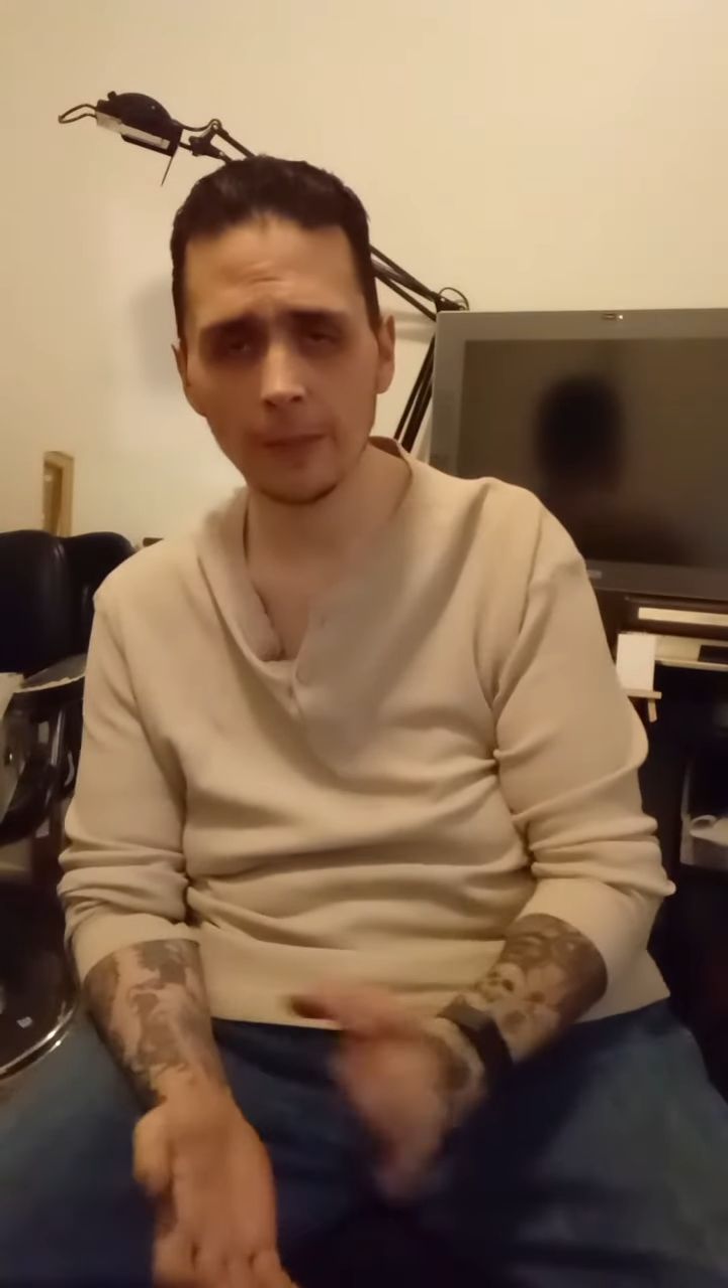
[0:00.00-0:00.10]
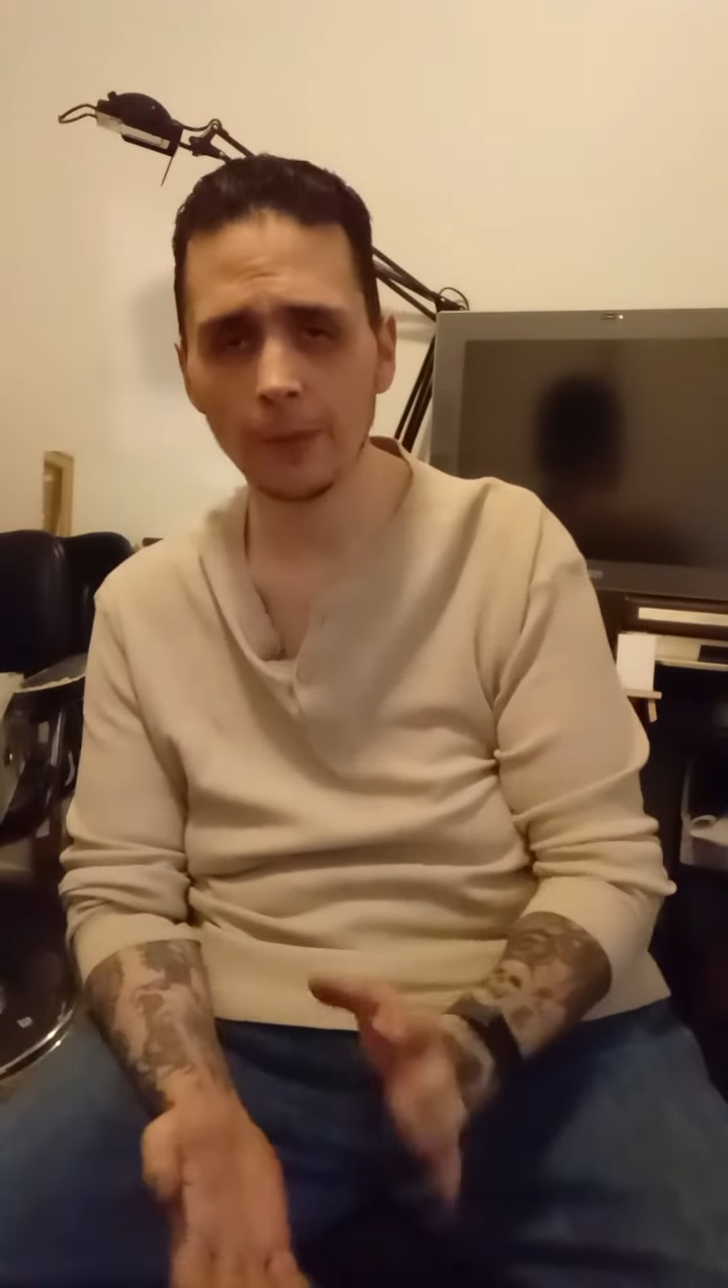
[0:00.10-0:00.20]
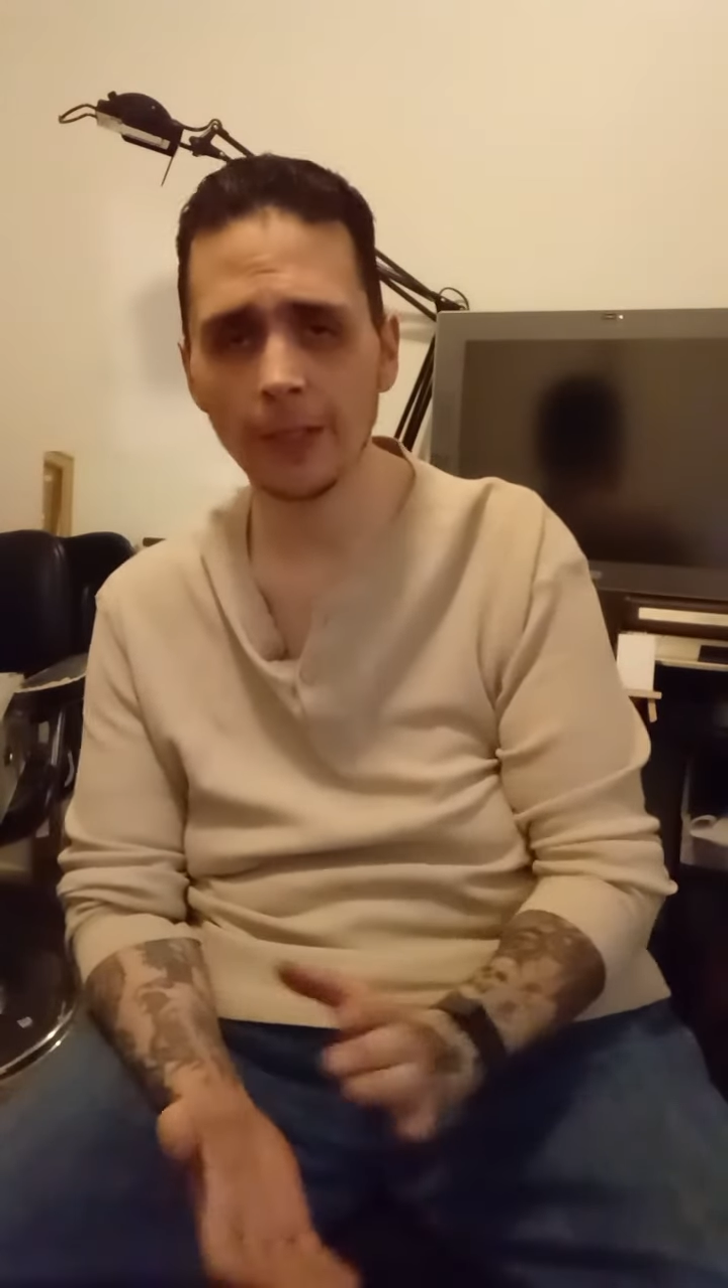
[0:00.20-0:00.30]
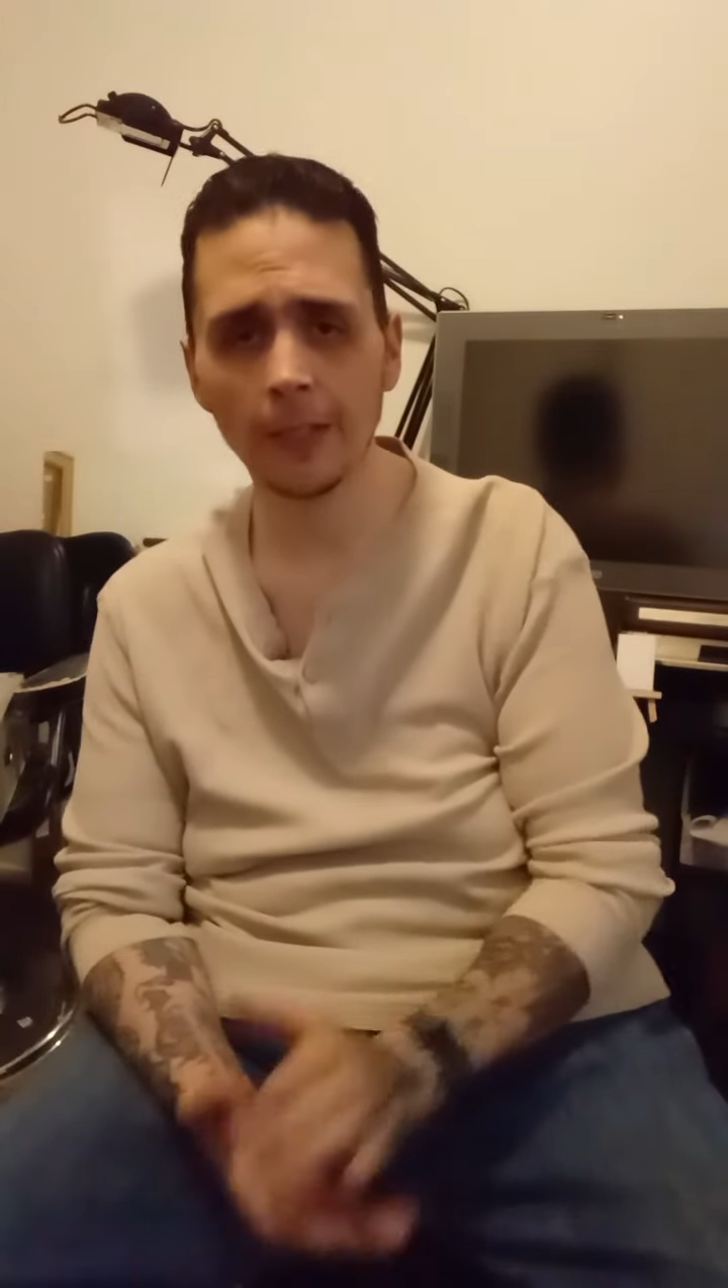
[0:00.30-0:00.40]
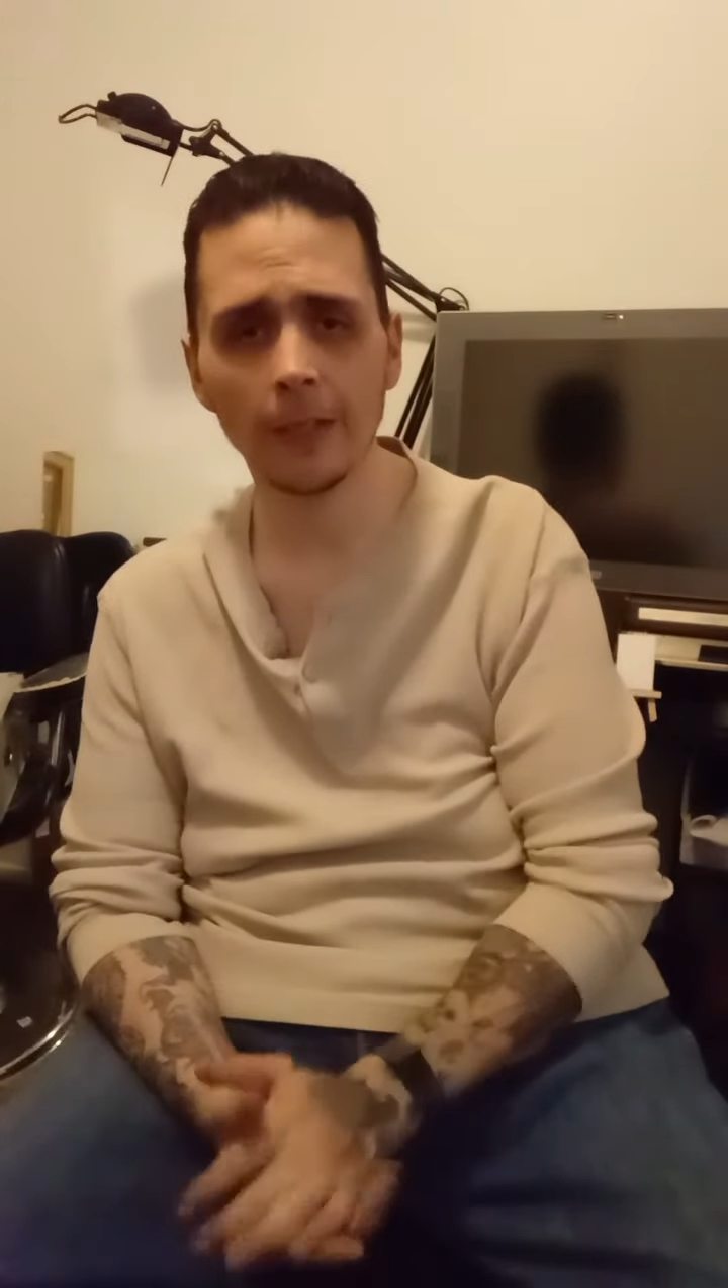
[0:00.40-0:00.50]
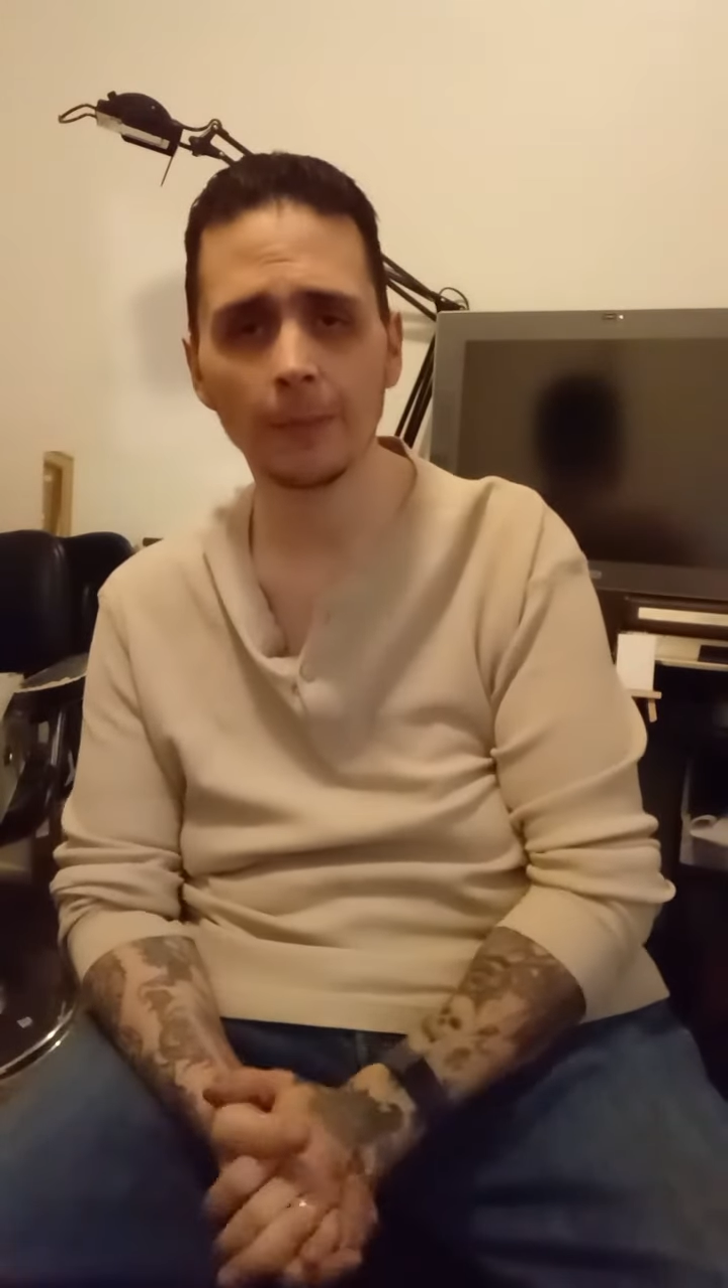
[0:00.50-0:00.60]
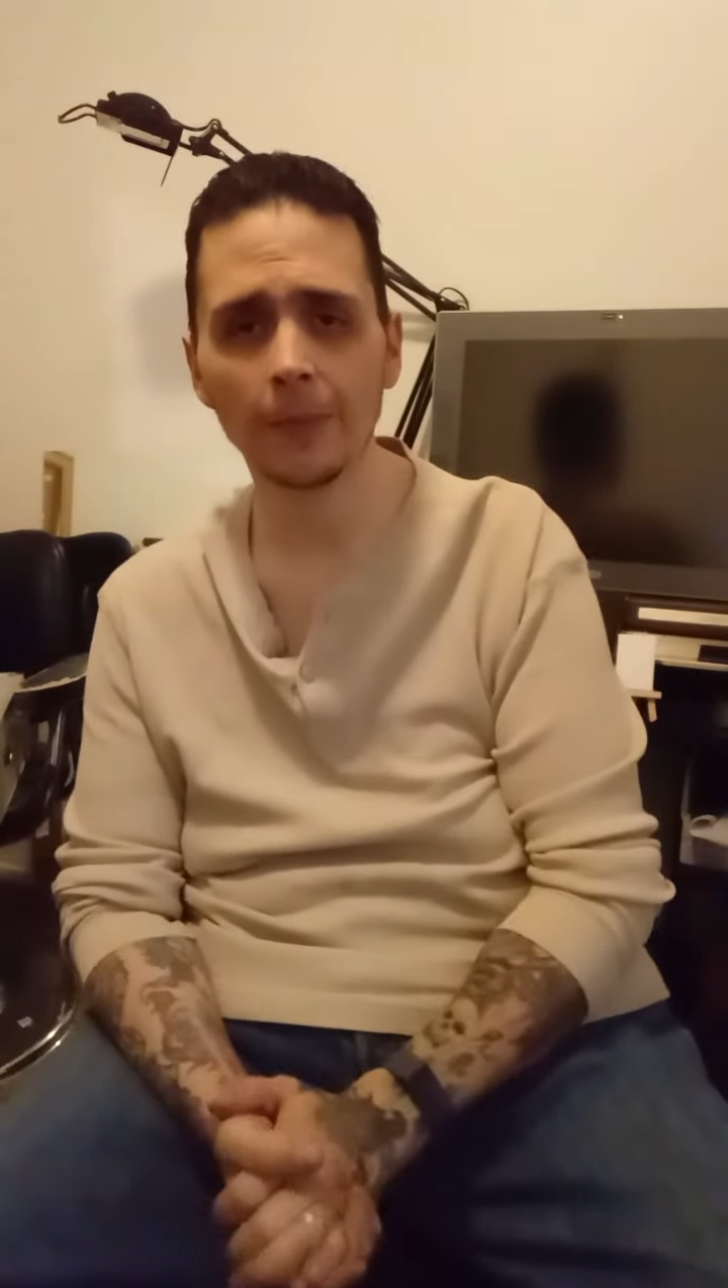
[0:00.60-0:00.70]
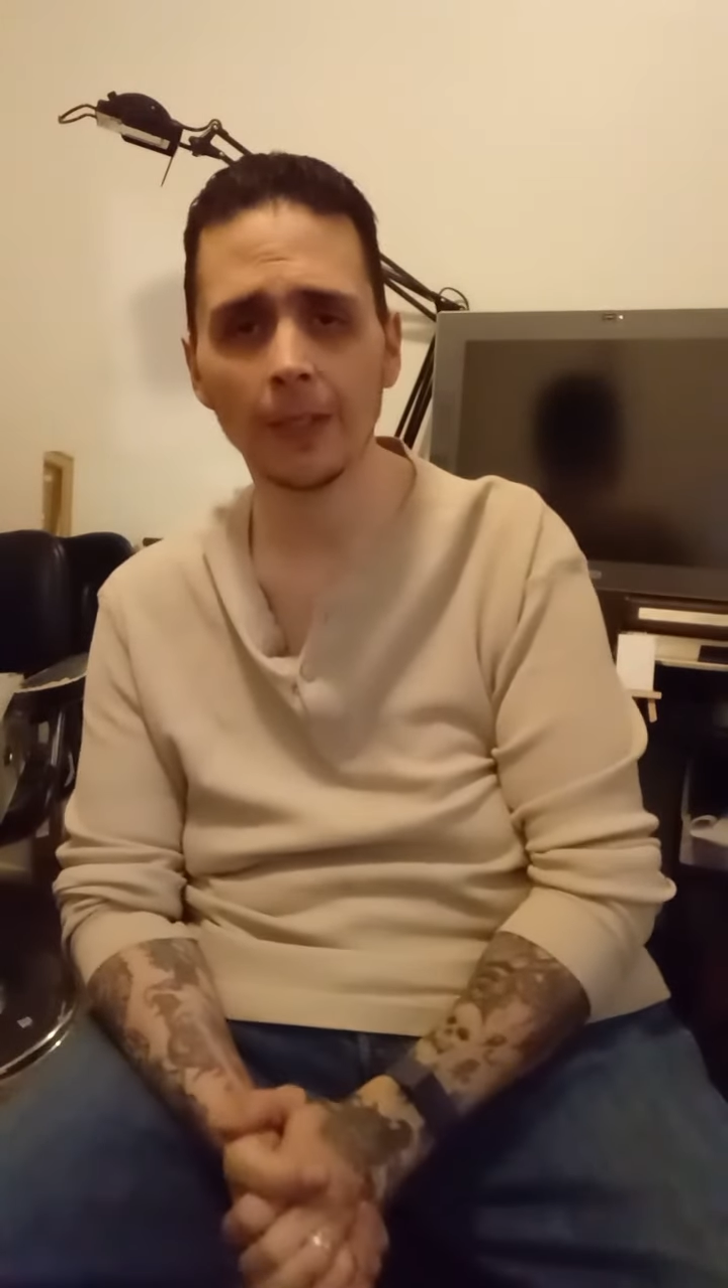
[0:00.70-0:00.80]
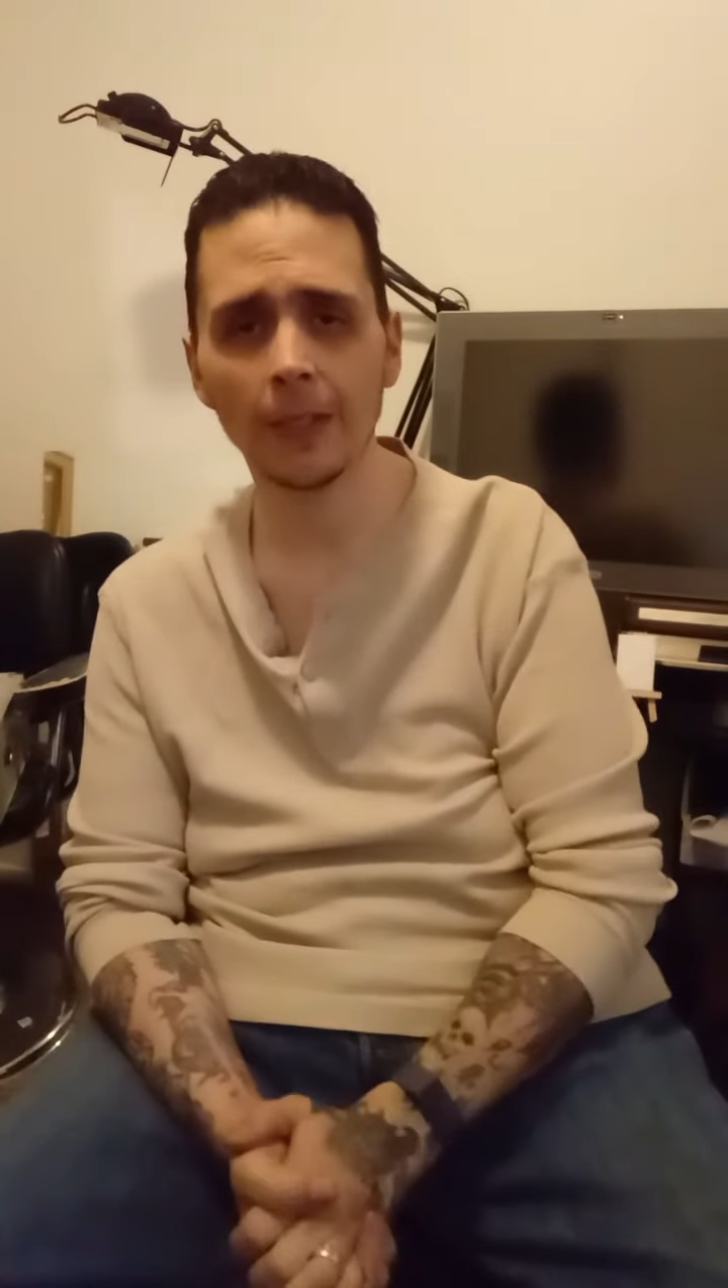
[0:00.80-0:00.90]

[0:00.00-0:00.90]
bringing up